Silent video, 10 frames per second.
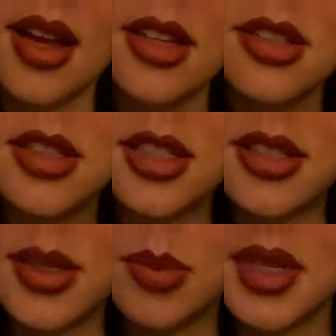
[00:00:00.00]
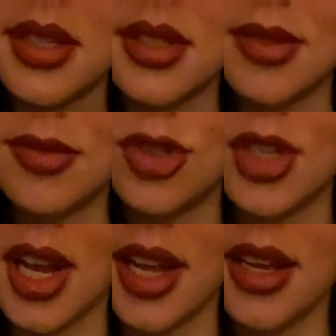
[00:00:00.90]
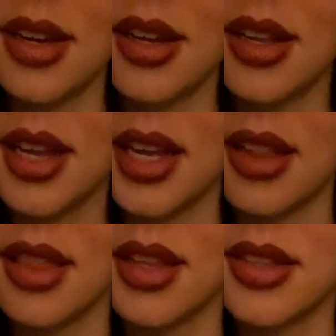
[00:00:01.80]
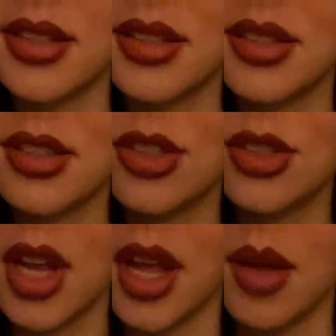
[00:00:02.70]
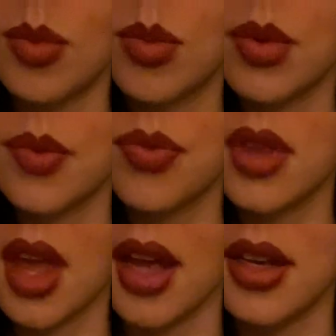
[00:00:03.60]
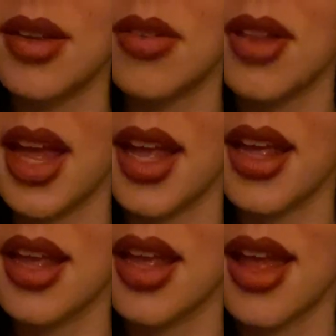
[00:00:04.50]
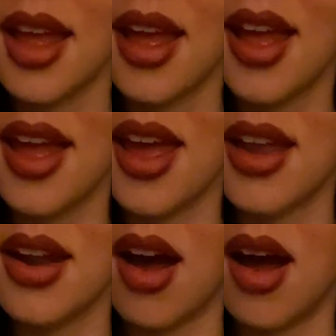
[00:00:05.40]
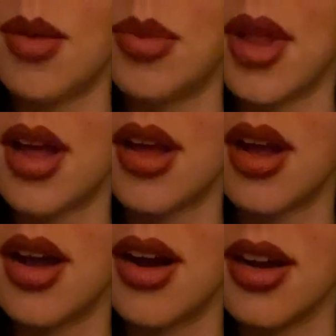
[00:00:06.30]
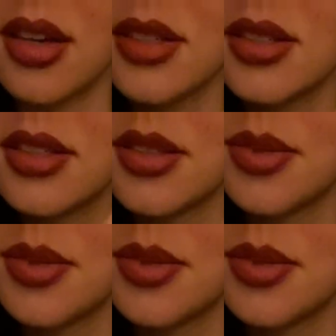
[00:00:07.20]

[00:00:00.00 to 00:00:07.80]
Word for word: It's just a piece of jade in this shape, kind of like an oblong heart.